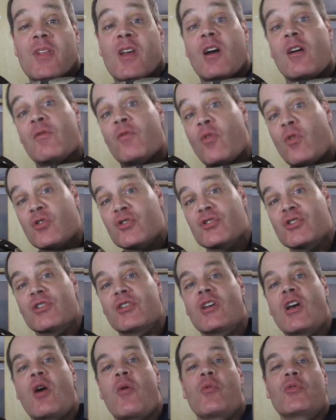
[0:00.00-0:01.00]

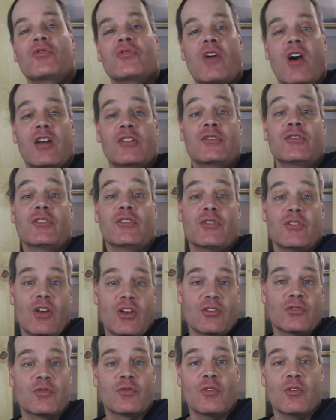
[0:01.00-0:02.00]
Unfortunately, I was not
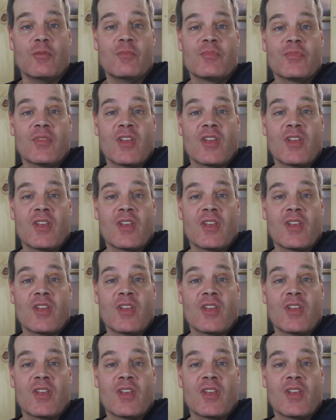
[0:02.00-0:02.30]
successful.